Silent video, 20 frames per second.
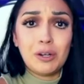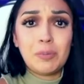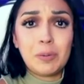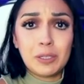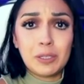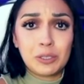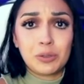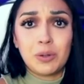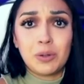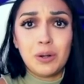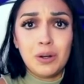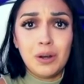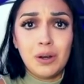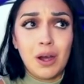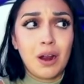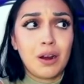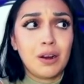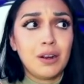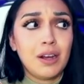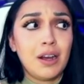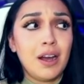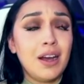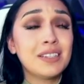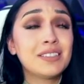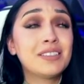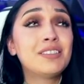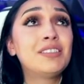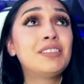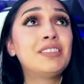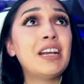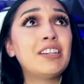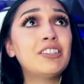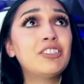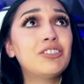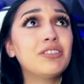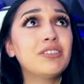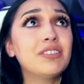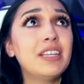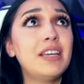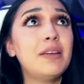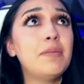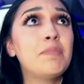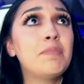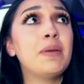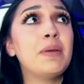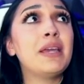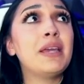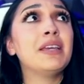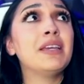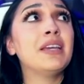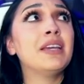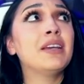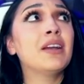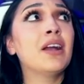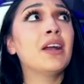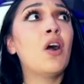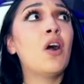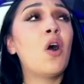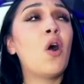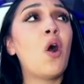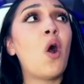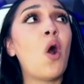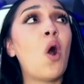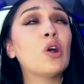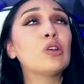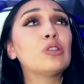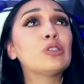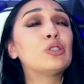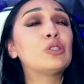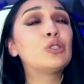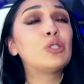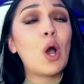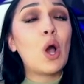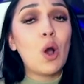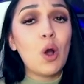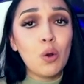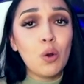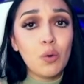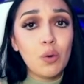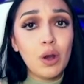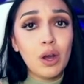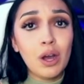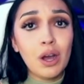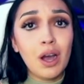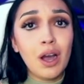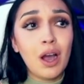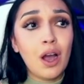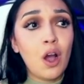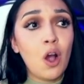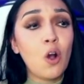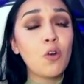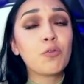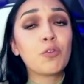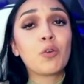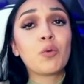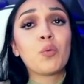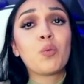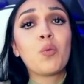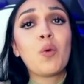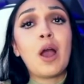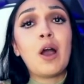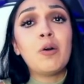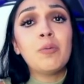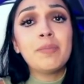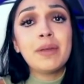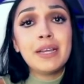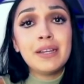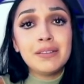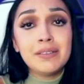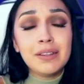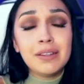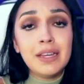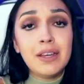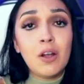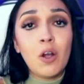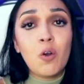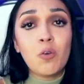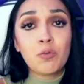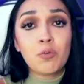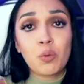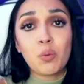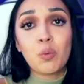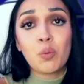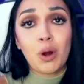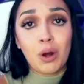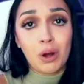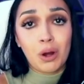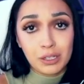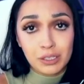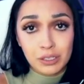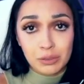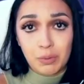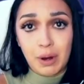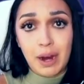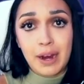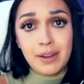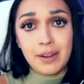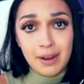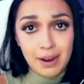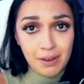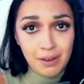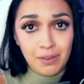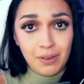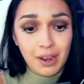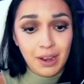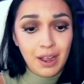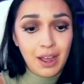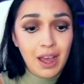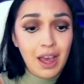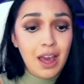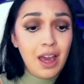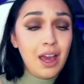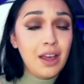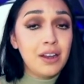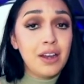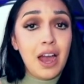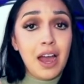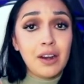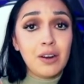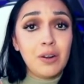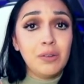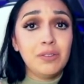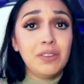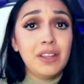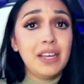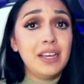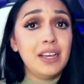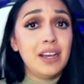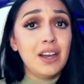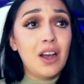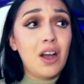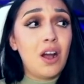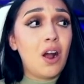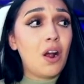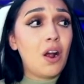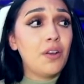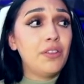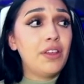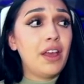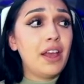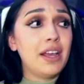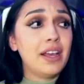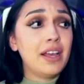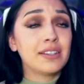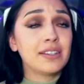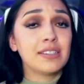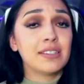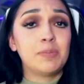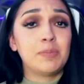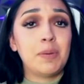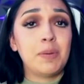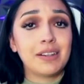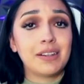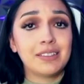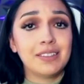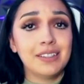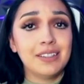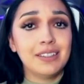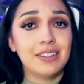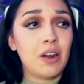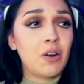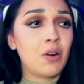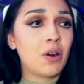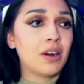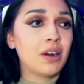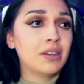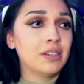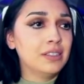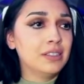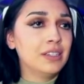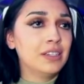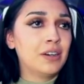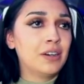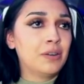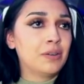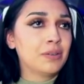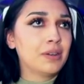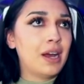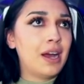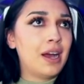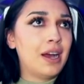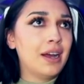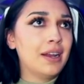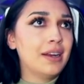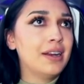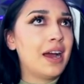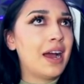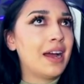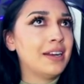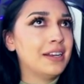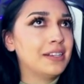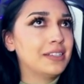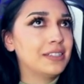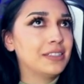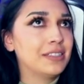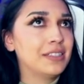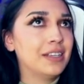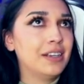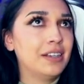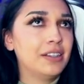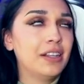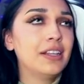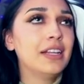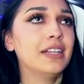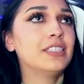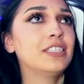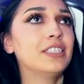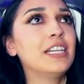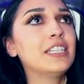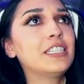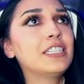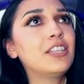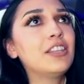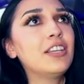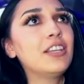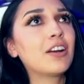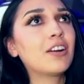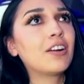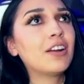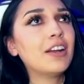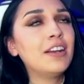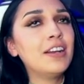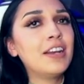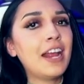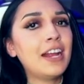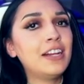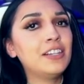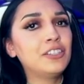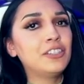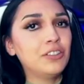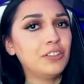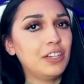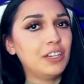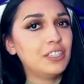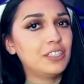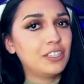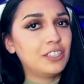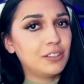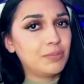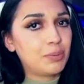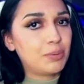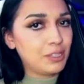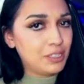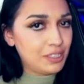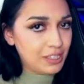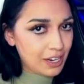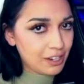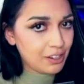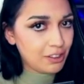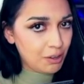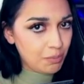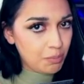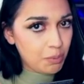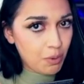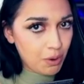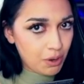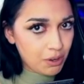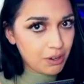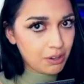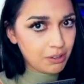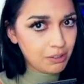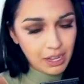Patrol are essentially being so overwhelmingly overworked right now. Not only are they expected or, not necessarily, it's their innate duty to protect the border.